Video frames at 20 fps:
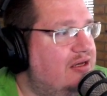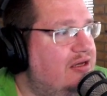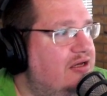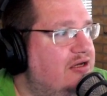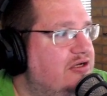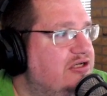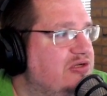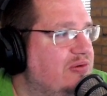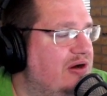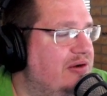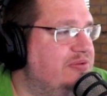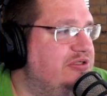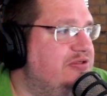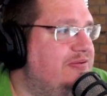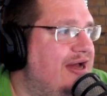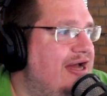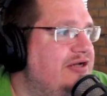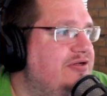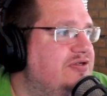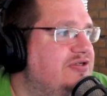So what I'm
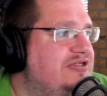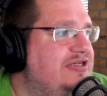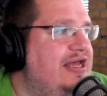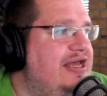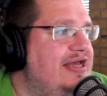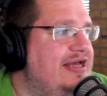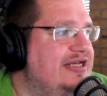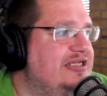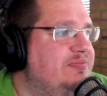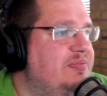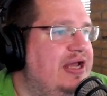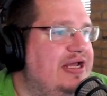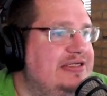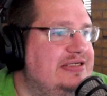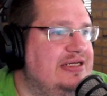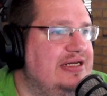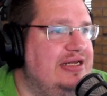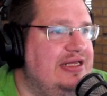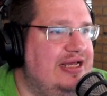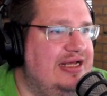trying to say is
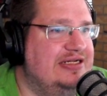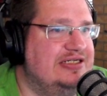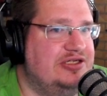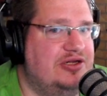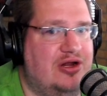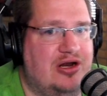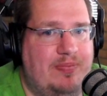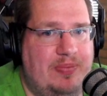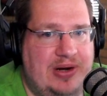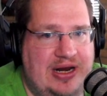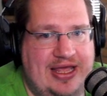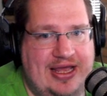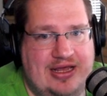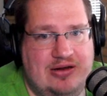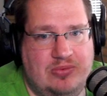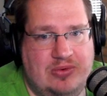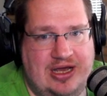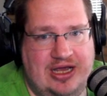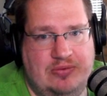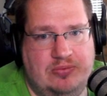basically it's not a black and
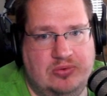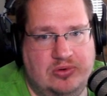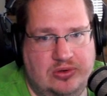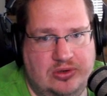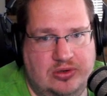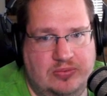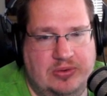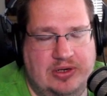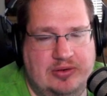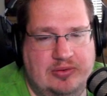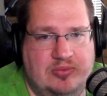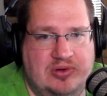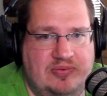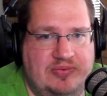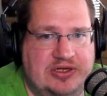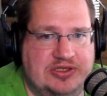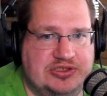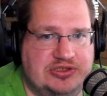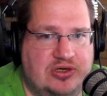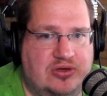white world when, when we're
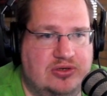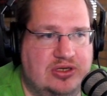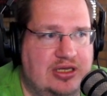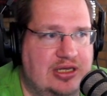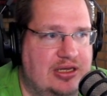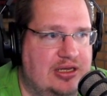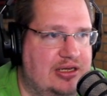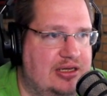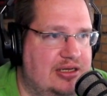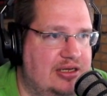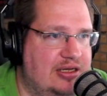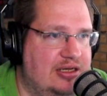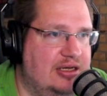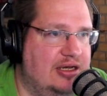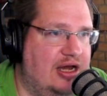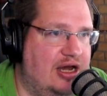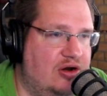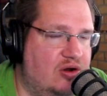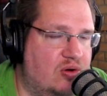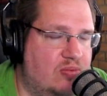talking
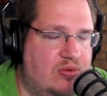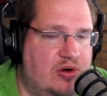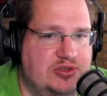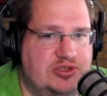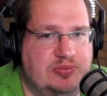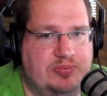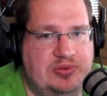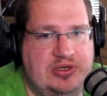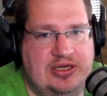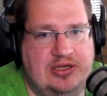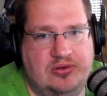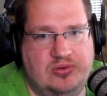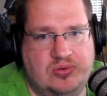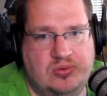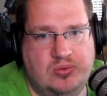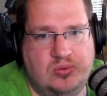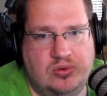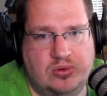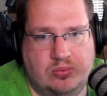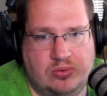I don't want to be in a
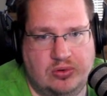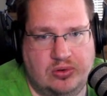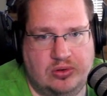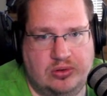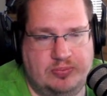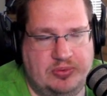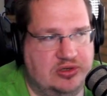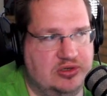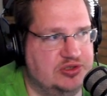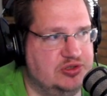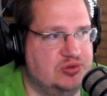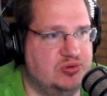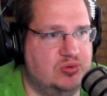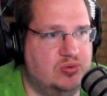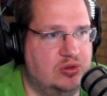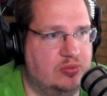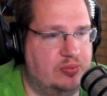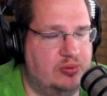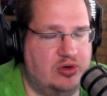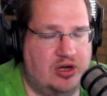Google world because
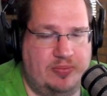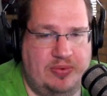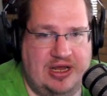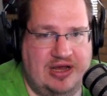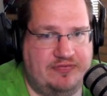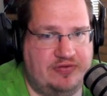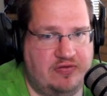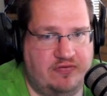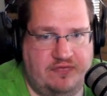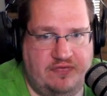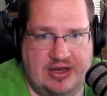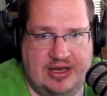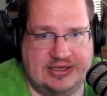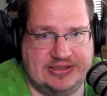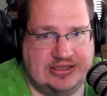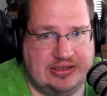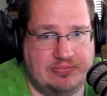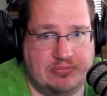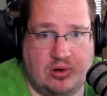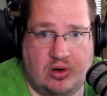Google probably have their fingers
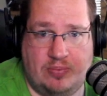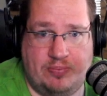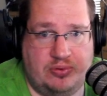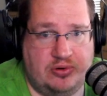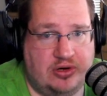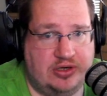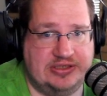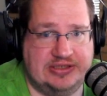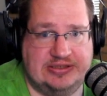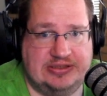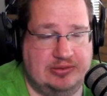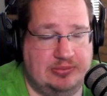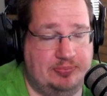in more projects,